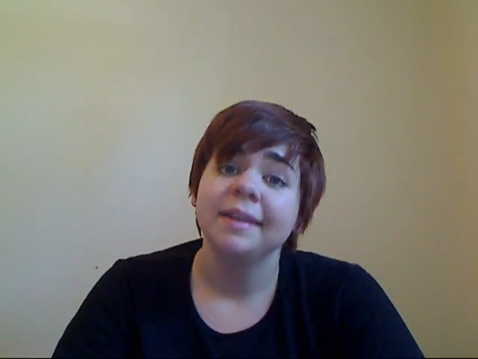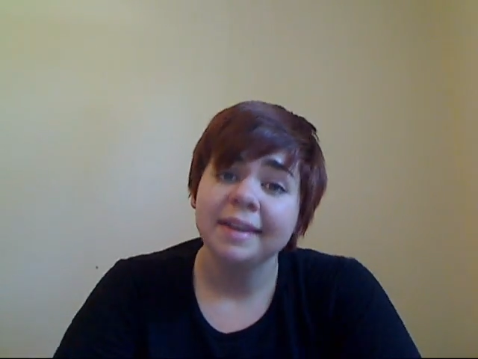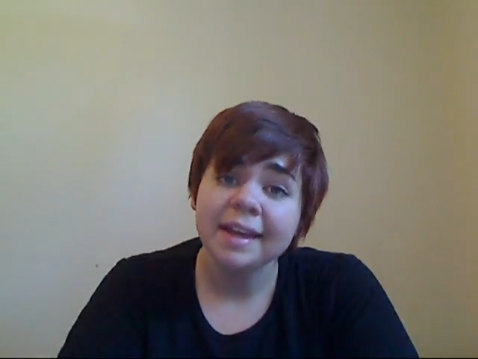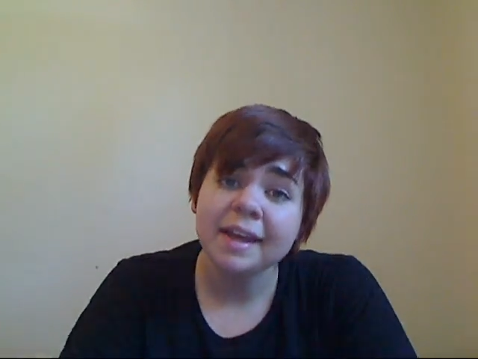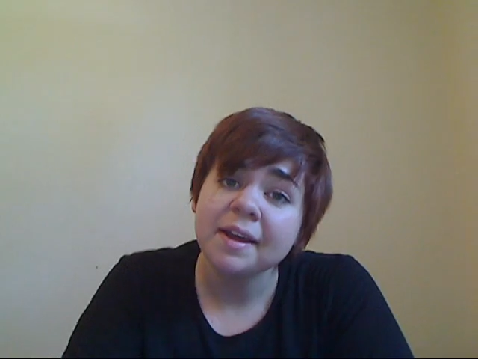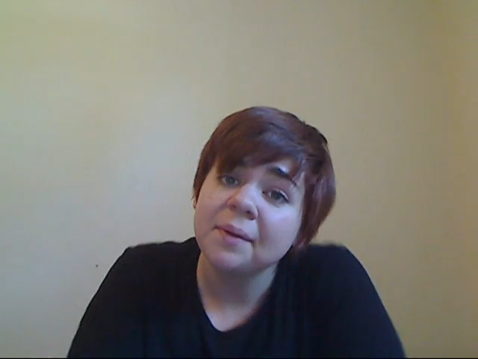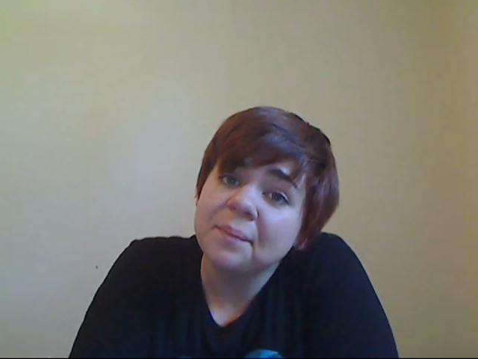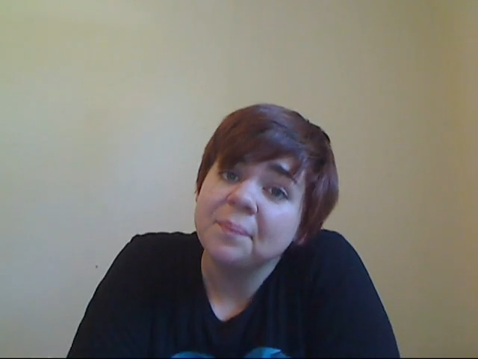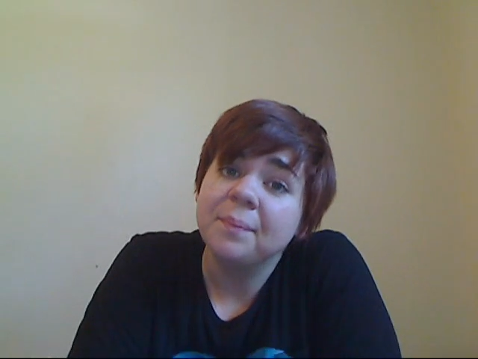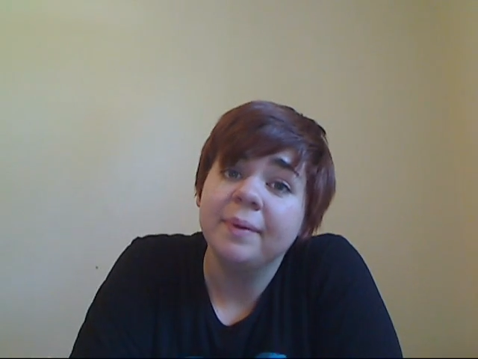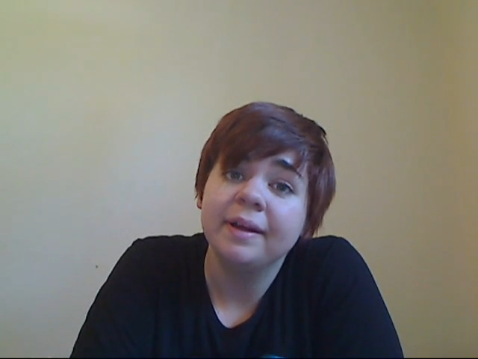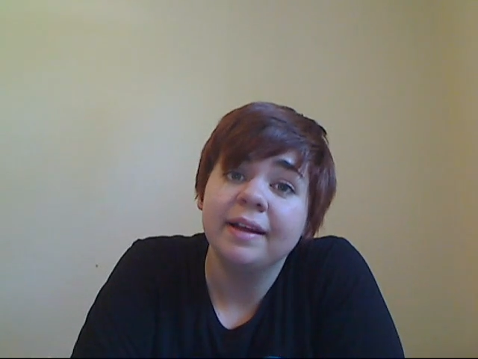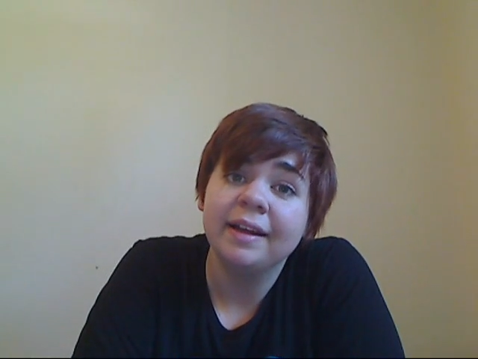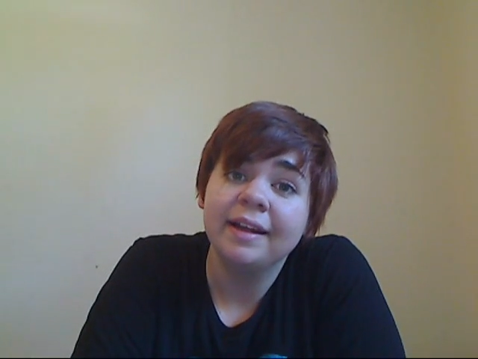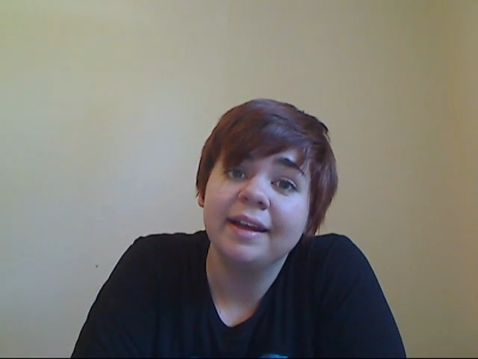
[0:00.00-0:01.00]
Yeah,
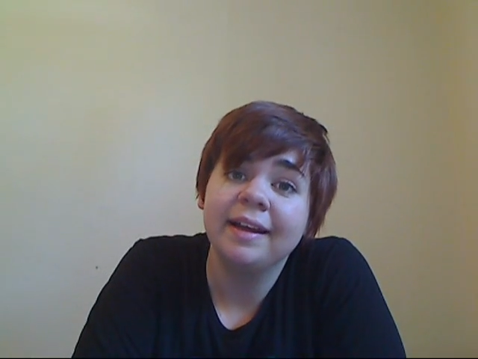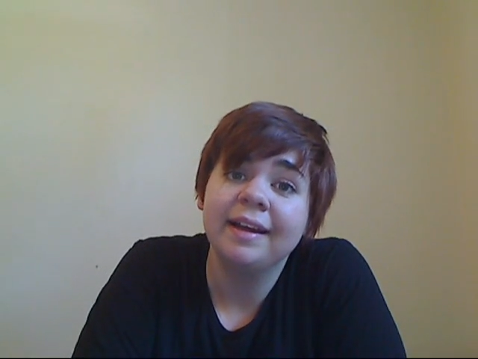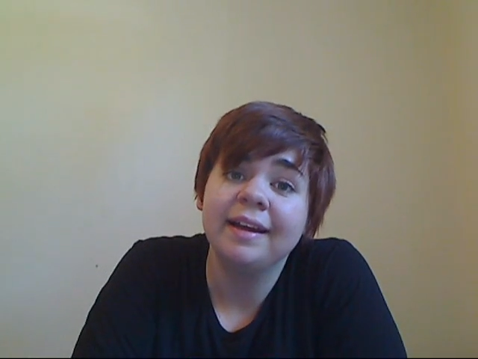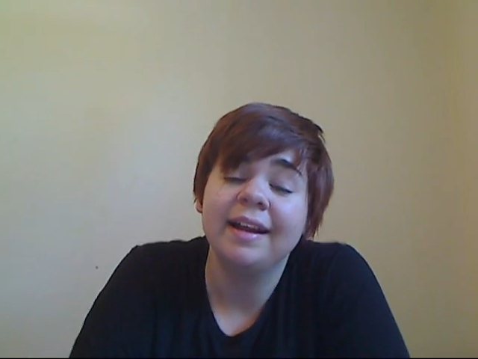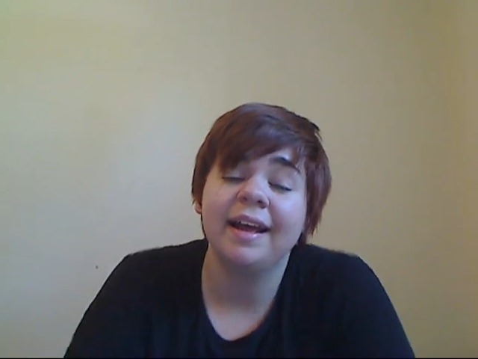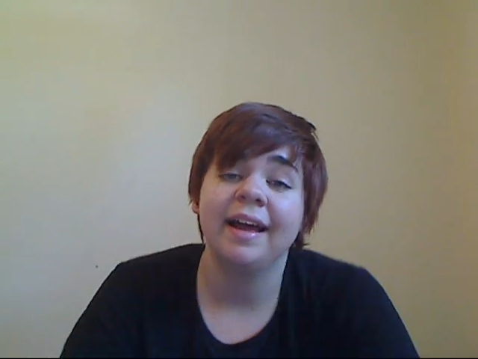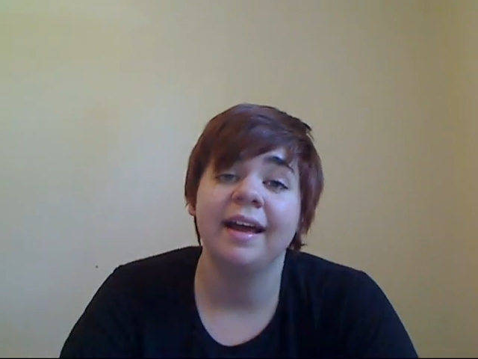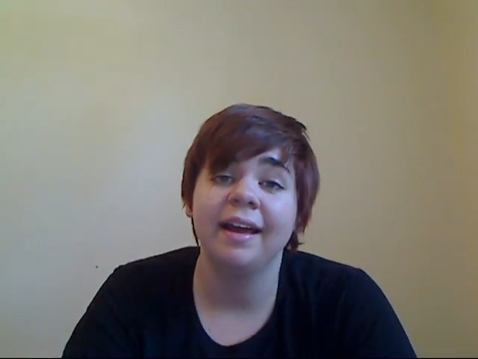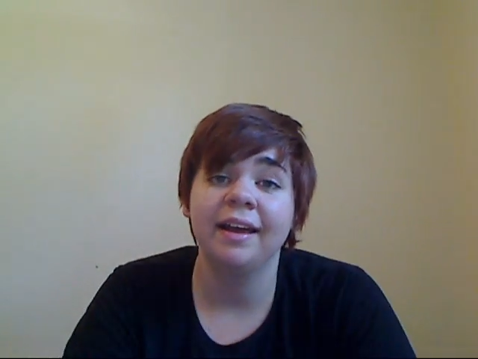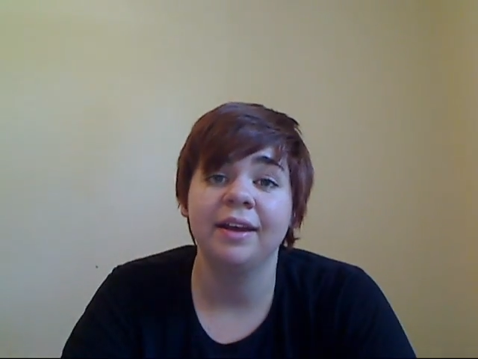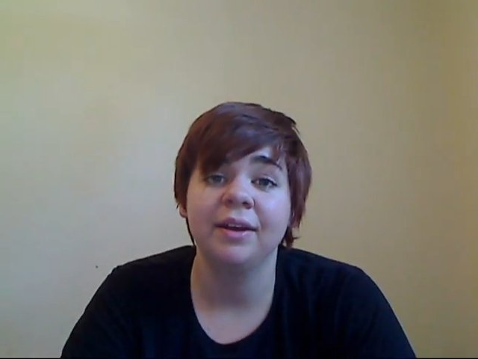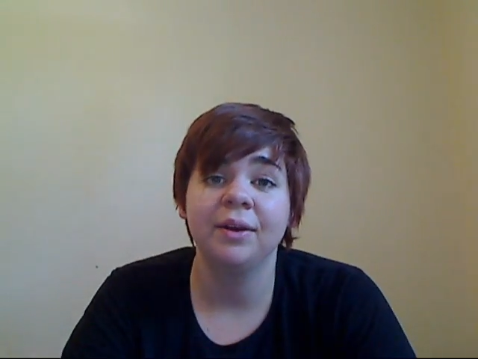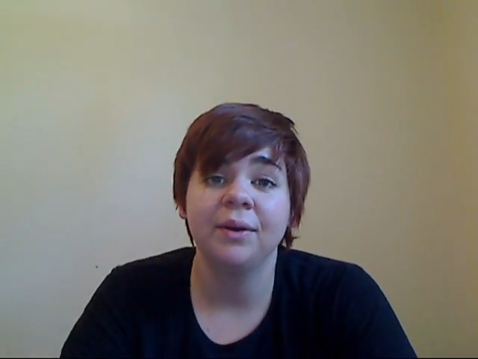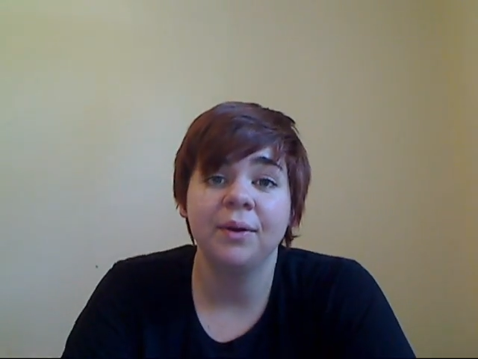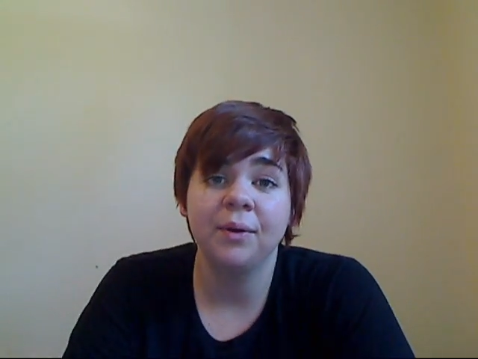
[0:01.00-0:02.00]
but
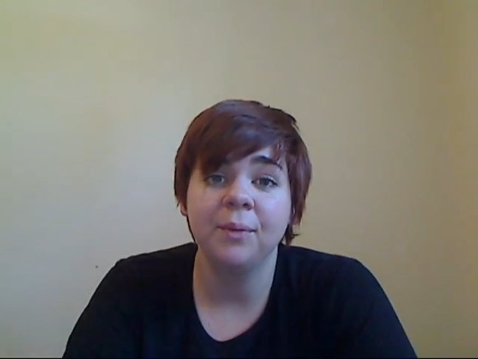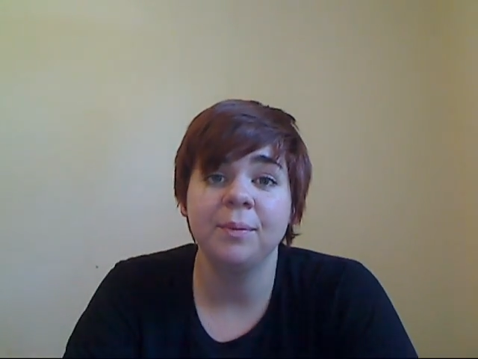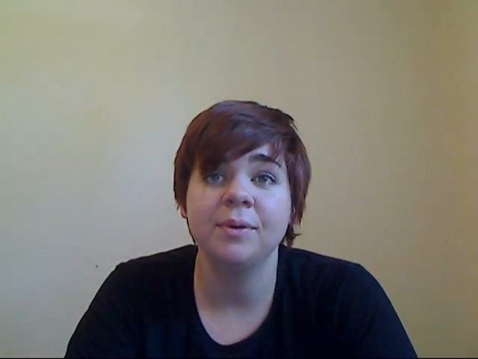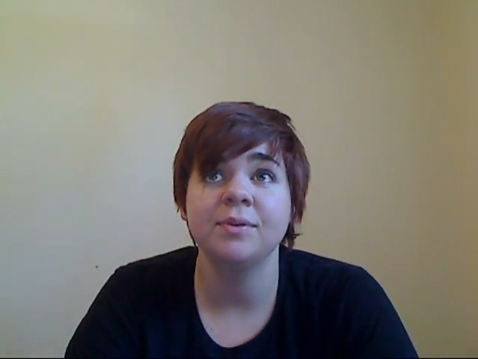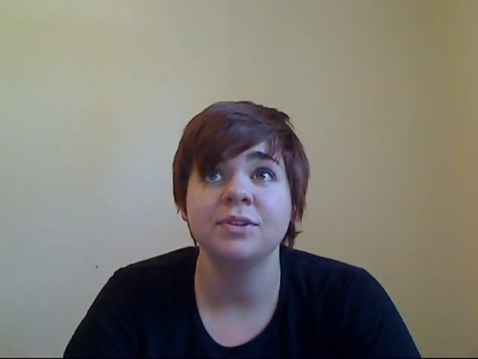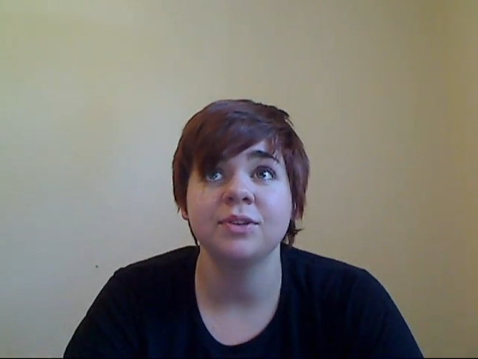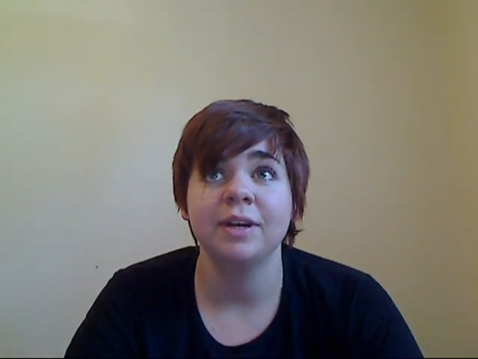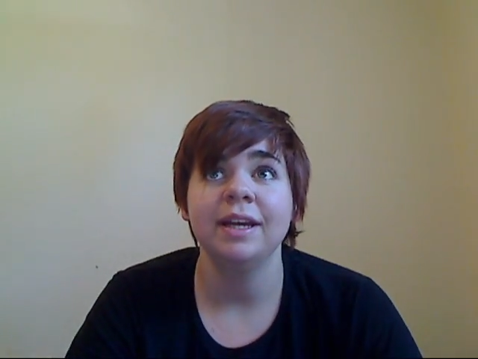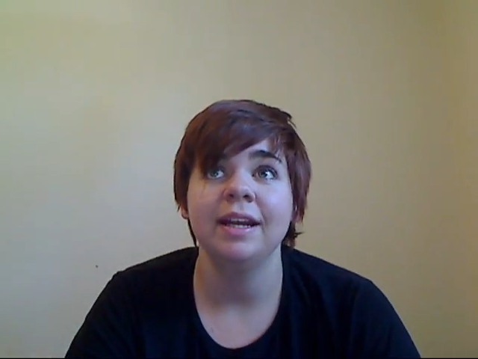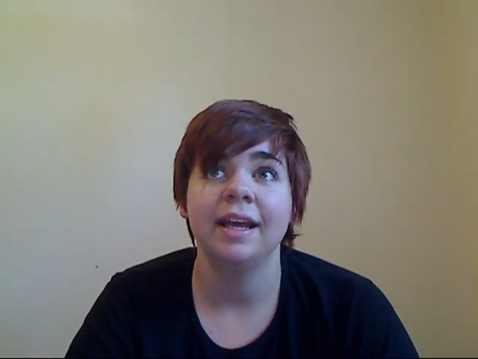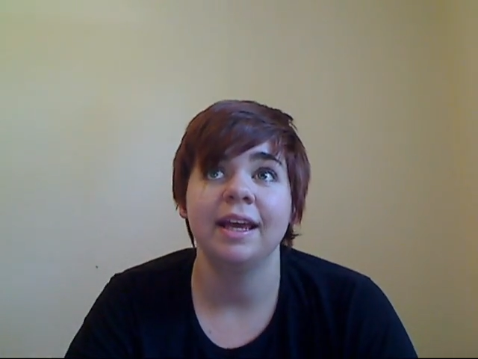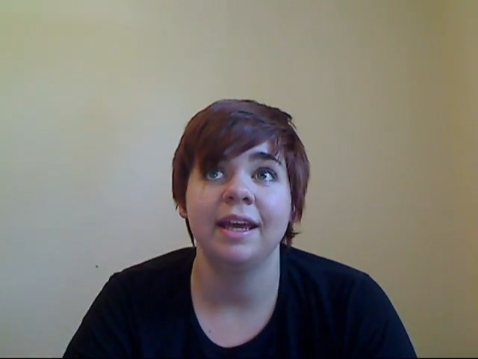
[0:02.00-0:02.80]
I hope you enjoy it,